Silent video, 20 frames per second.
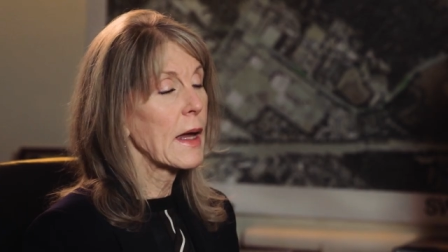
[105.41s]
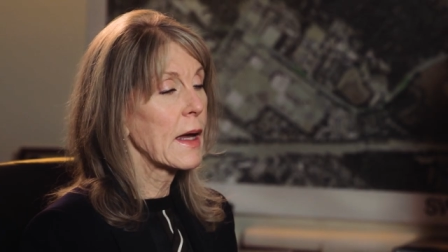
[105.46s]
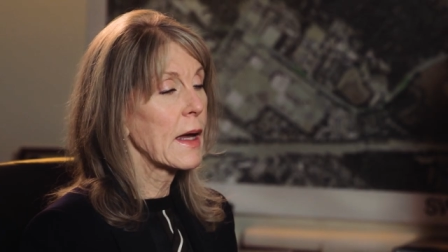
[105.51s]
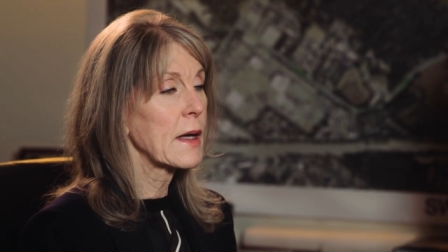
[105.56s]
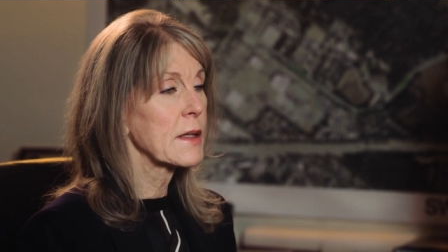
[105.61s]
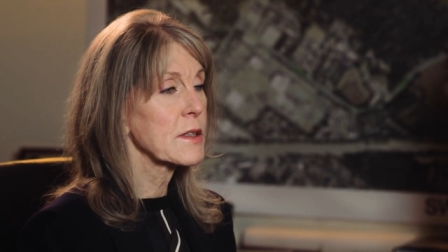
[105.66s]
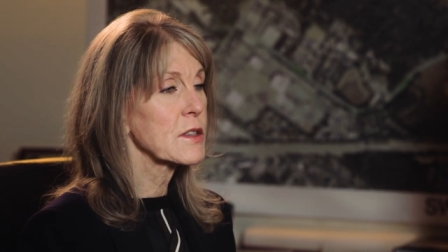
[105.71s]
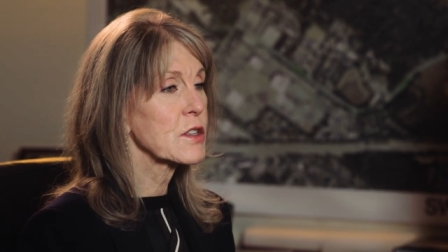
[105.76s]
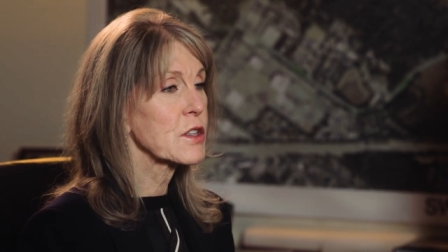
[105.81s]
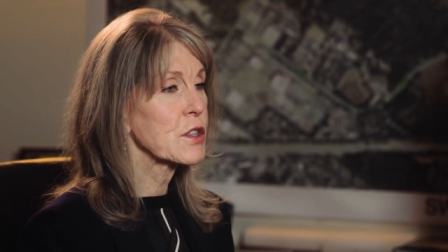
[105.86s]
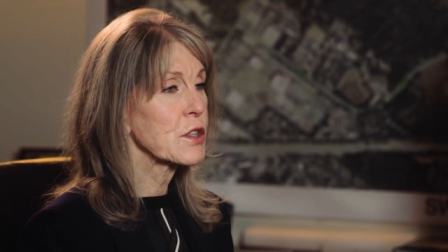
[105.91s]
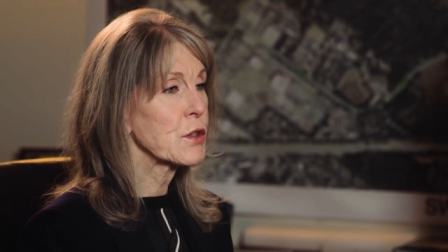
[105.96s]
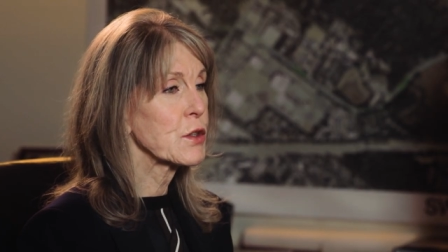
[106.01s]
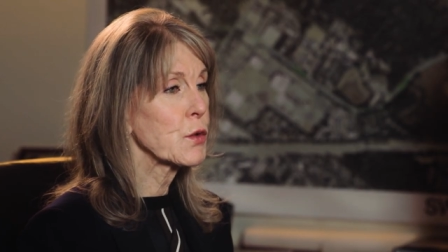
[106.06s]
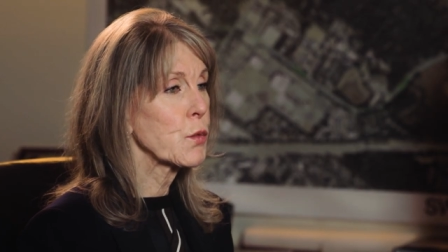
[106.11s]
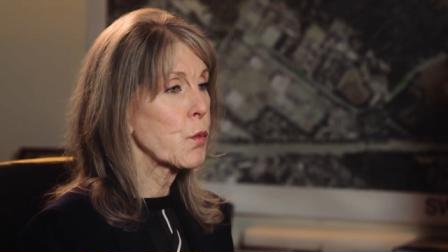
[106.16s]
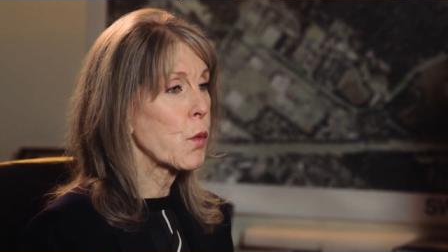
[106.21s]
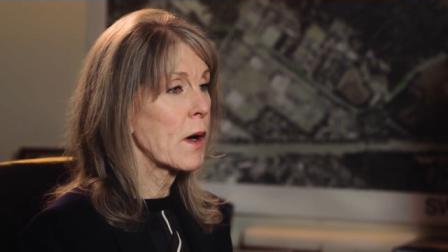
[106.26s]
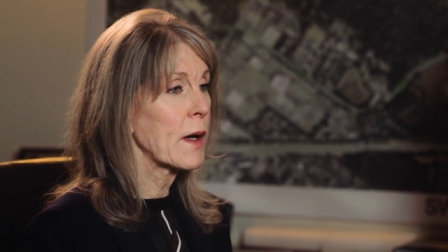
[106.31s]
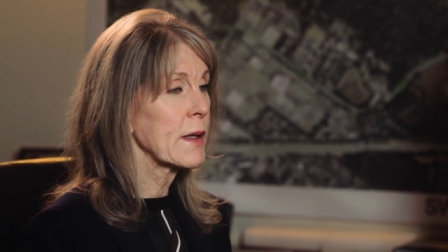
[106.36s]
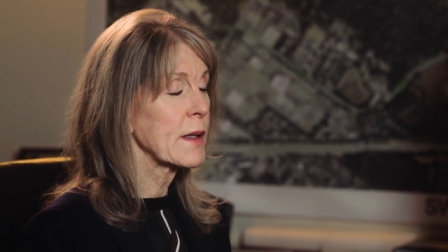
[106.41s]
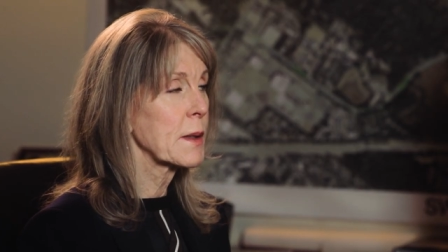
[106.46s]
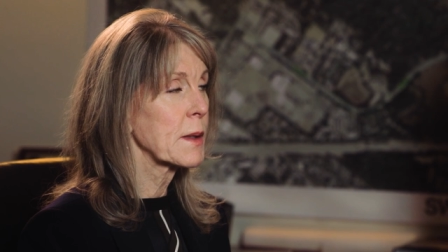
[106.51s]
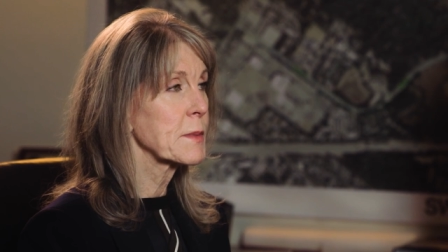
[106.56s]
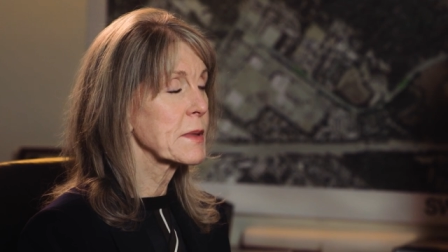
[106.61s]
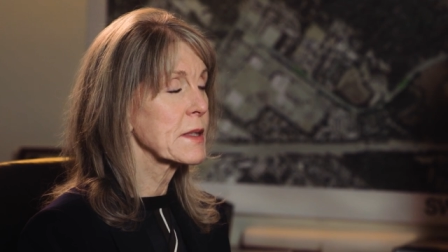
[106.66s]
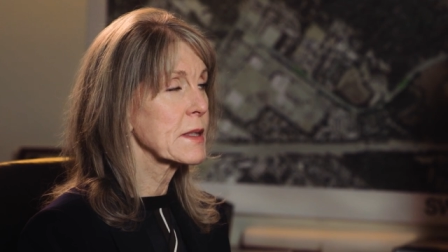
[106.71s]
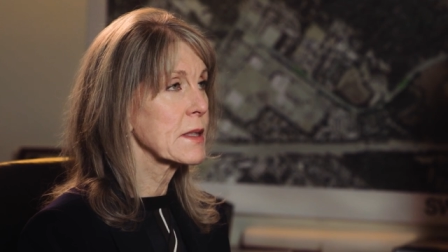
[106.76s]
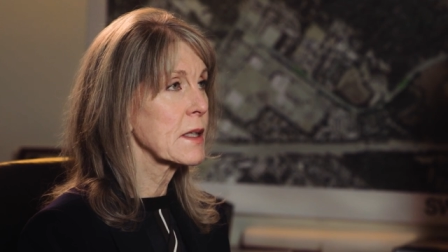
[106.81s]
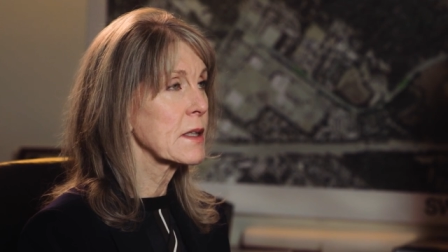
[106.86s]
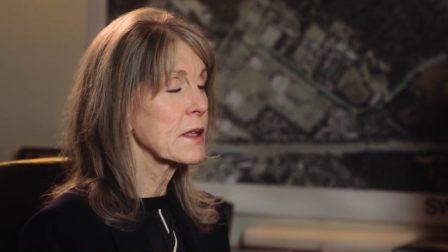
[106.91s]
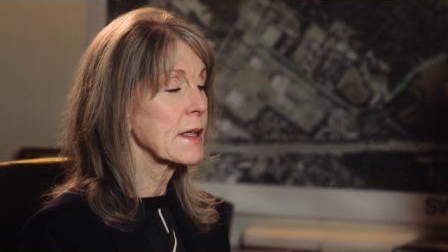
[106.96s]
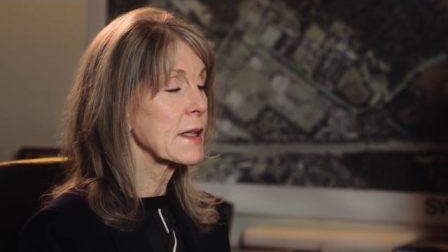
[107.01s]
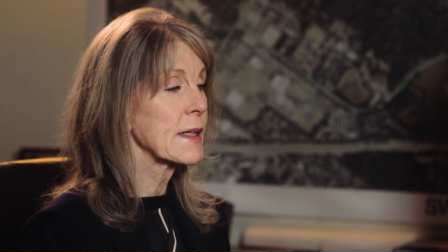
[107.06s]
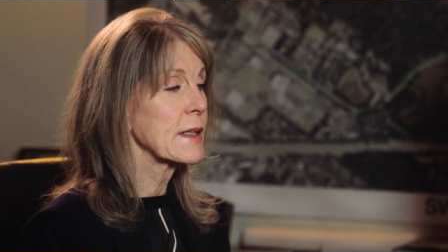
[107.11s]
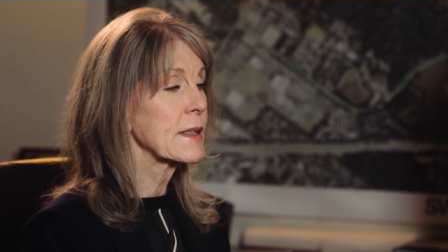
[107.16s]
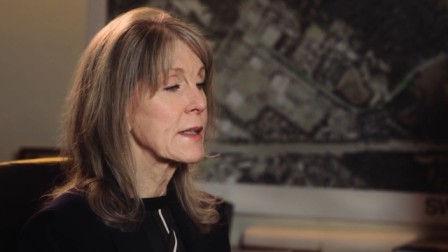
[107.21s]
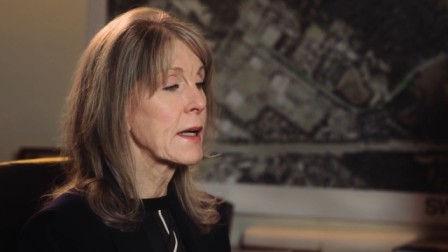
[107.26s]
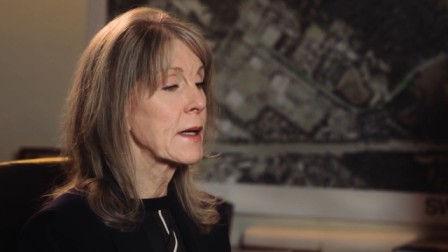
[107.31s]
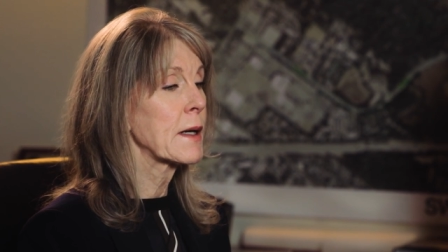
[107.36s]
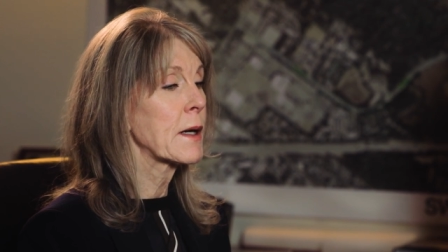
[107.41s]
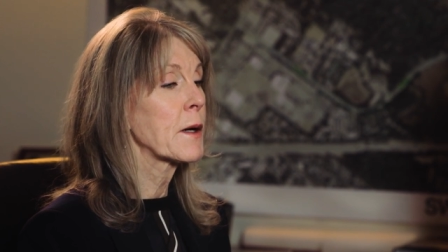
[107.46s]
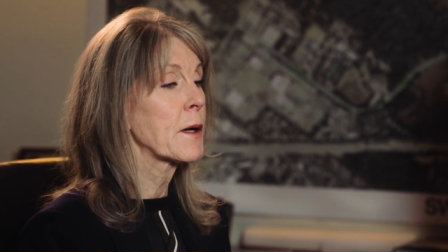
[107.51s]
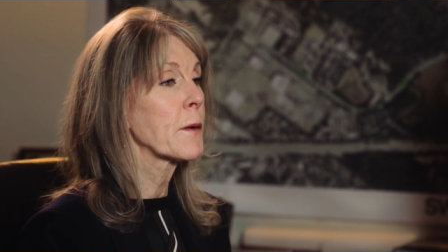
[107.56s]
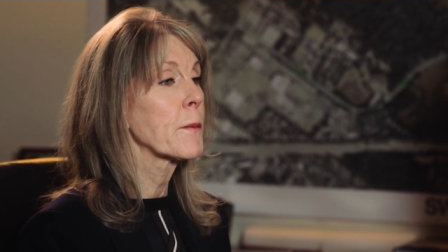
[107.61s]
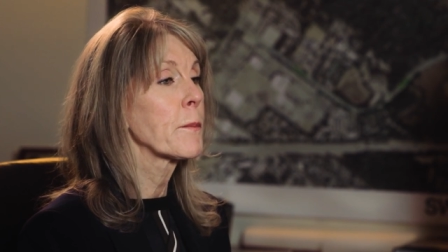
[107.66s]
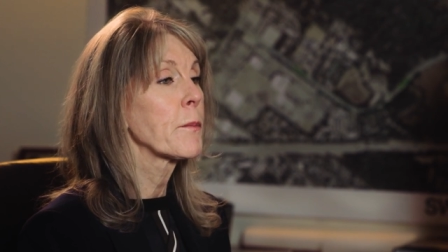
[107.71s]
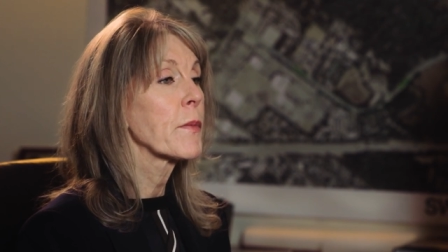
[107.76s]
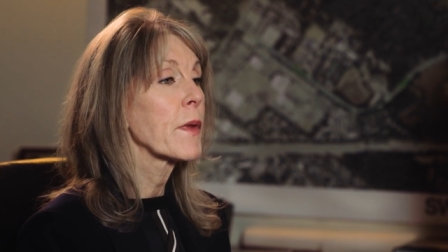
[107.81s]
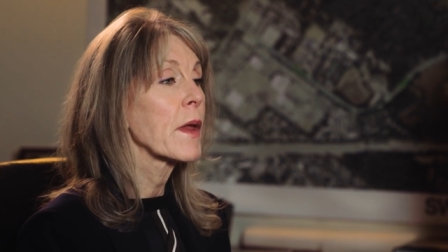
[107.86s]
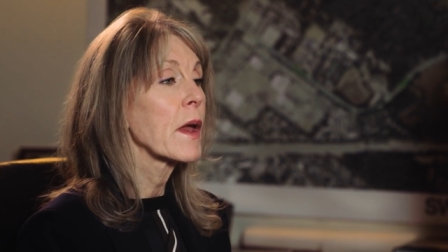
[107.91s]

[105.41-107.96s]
As to why I'm selling now,